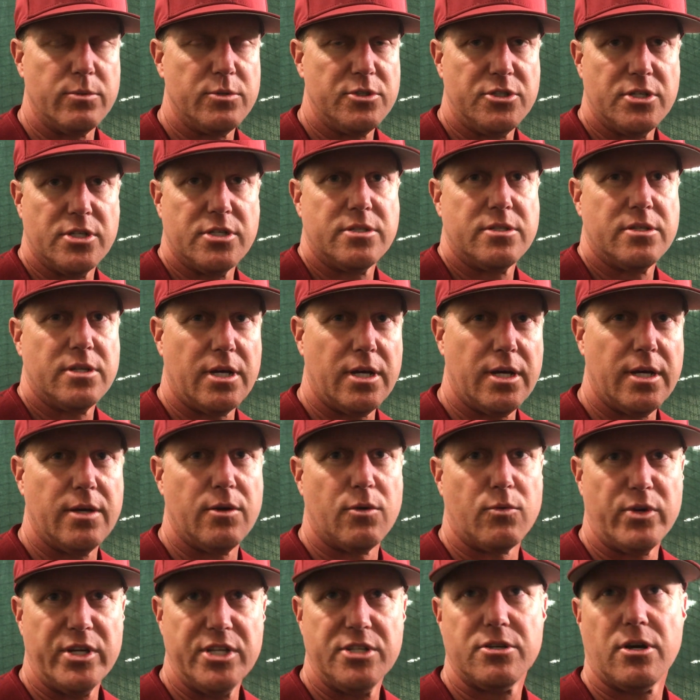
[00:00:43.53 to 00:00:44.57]
It was just
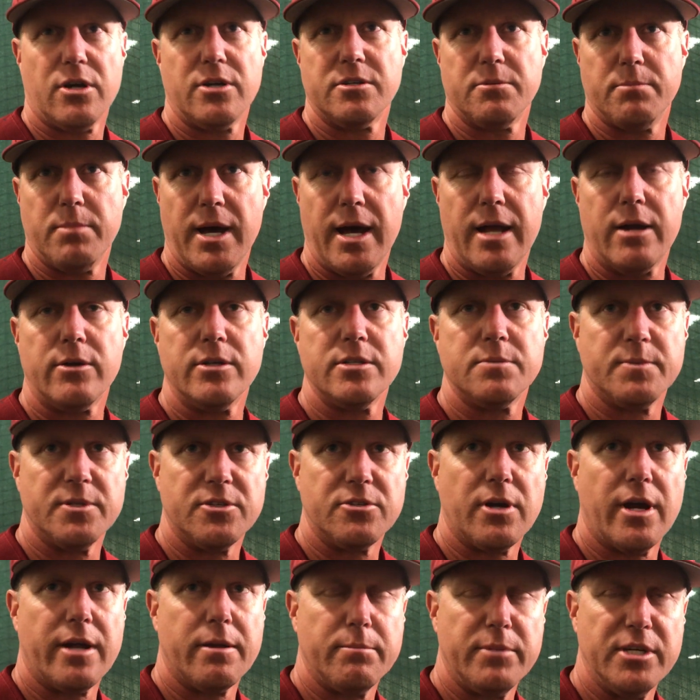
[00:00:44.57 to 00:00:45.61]
recharge of batteries,
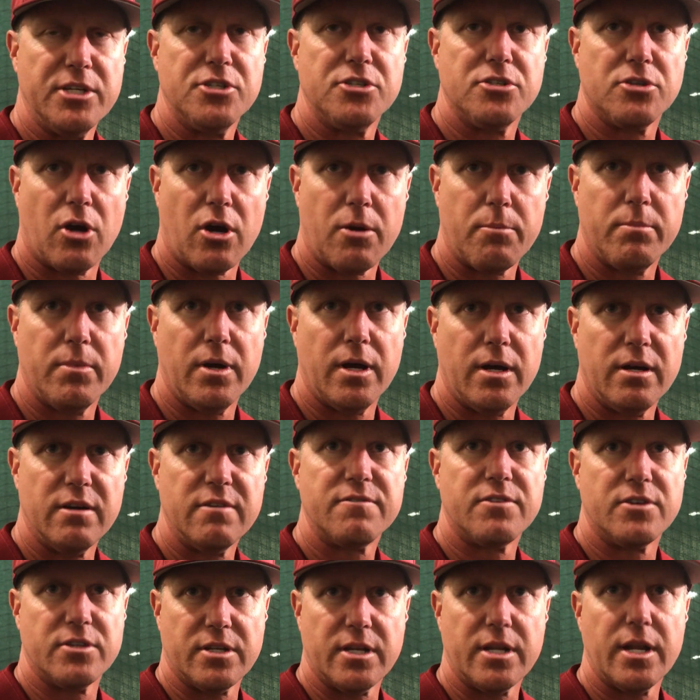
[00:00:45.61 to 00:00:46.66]
but try to be sharp
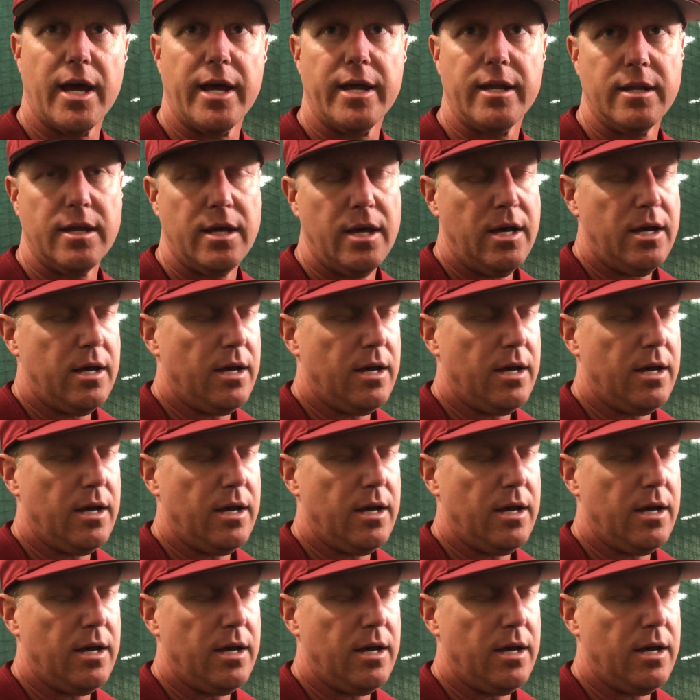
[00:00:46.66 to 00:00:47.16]
for tonight.